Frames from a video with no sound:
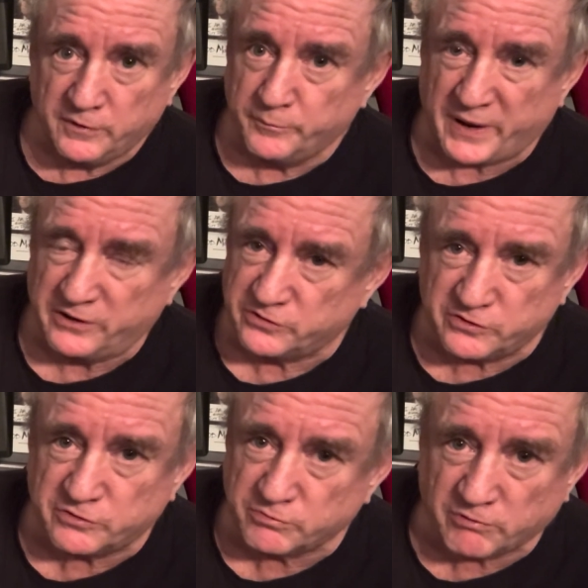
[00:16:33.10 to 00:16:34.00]

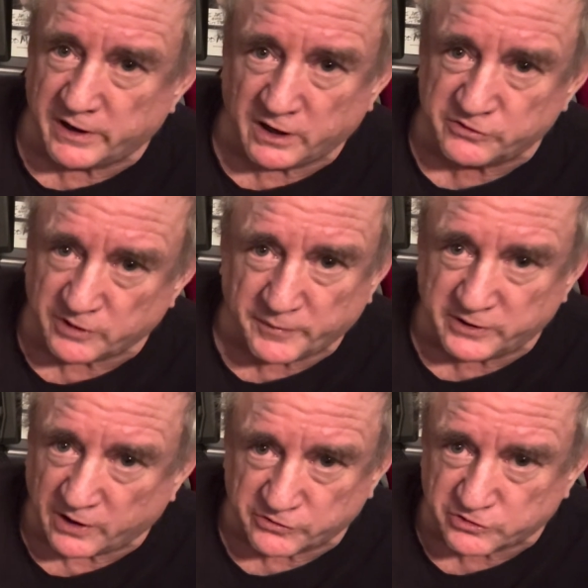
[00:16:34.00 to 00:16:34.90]
bases right on somebody
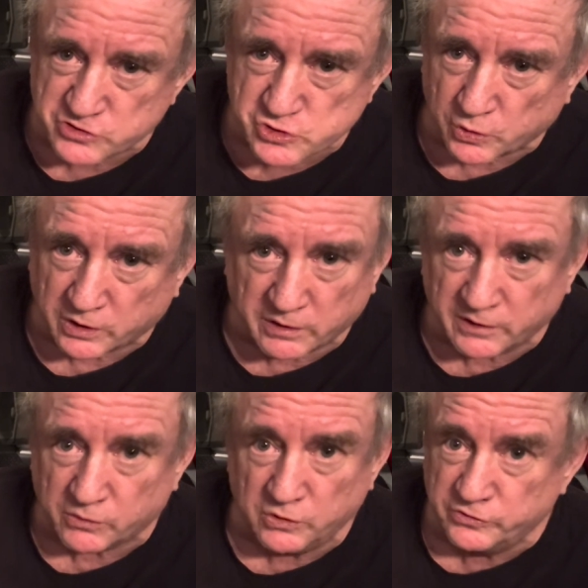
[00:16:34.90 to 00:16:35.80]
else's shore. It
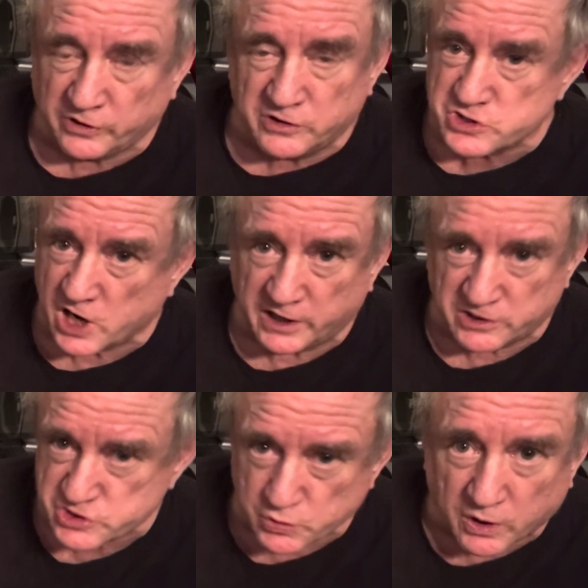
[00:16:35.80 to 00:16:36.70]
includes on China's
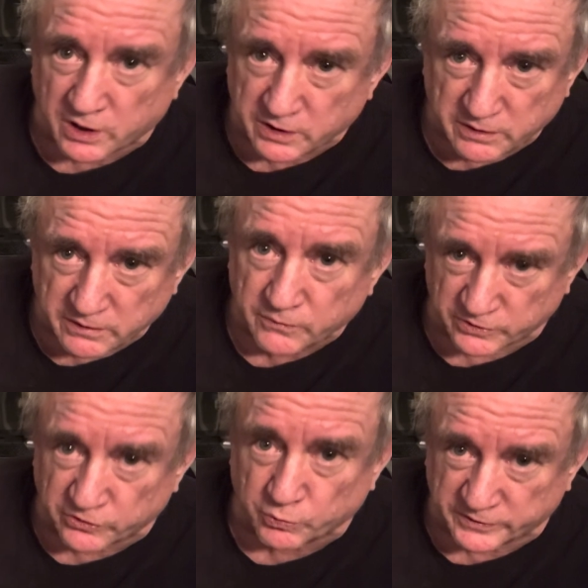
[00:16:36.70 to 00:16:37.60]
shore, which
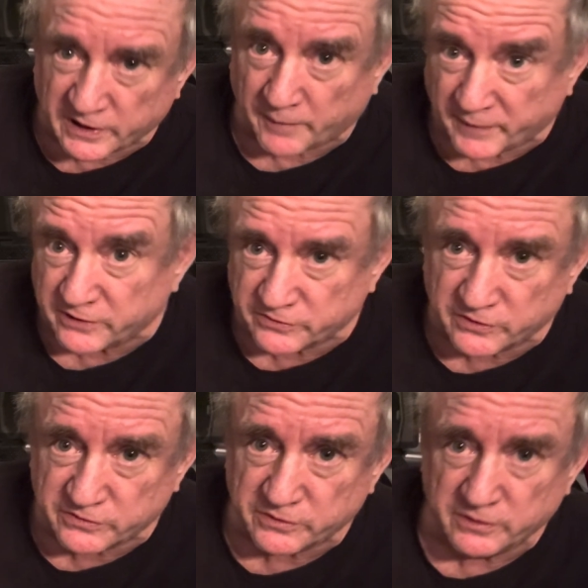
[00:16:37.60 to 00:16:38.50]
is what that base
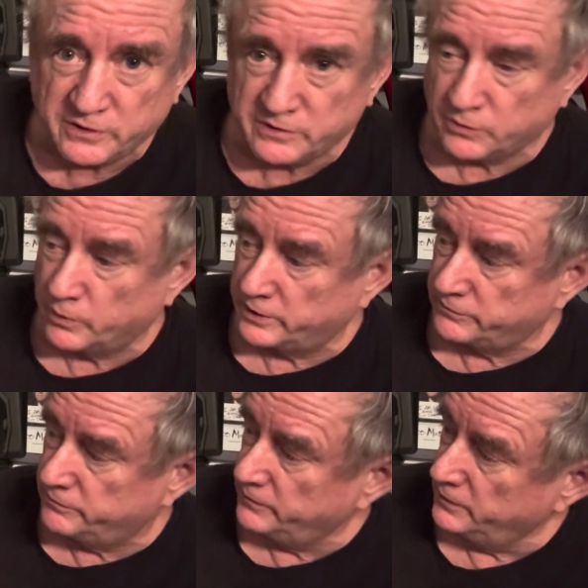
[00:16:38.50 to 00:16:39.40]
is. The one
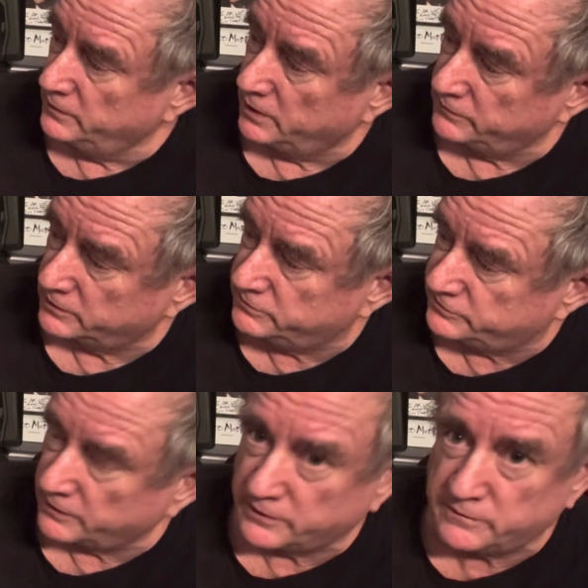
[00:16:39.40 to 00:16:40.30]
on the
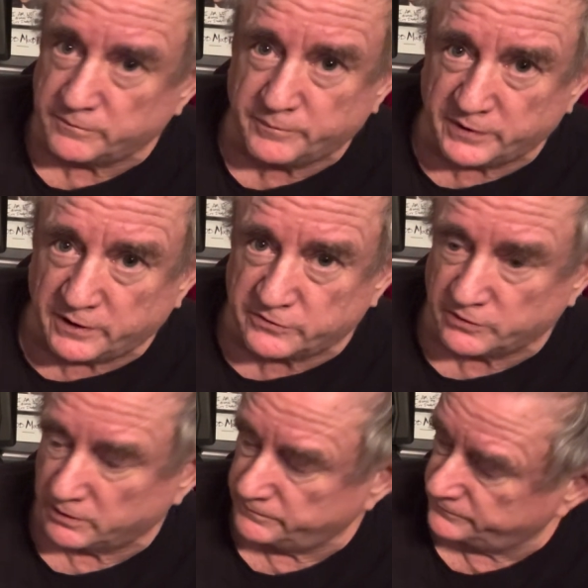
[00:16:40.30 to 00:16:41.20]
southern
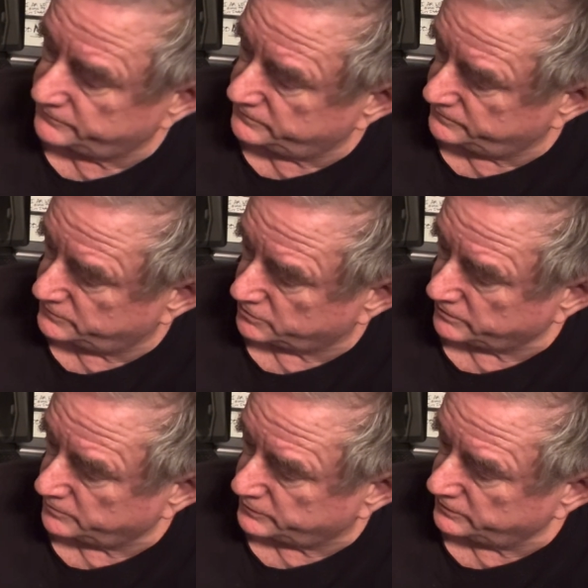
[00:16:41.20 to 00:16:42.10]
peninsula,
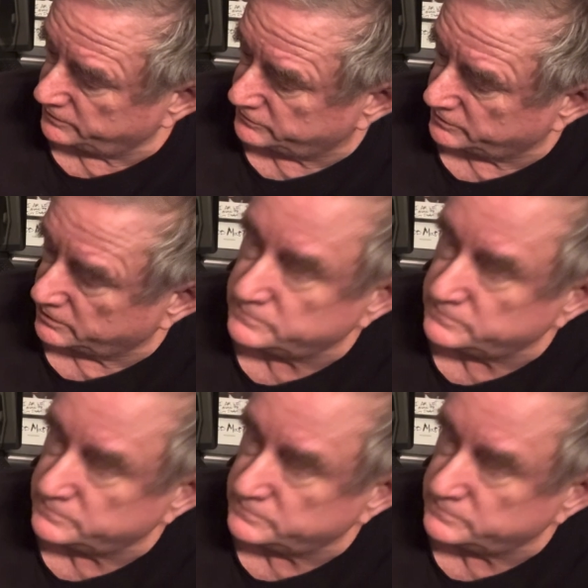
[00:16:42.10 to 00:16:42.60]
Korean peninsula.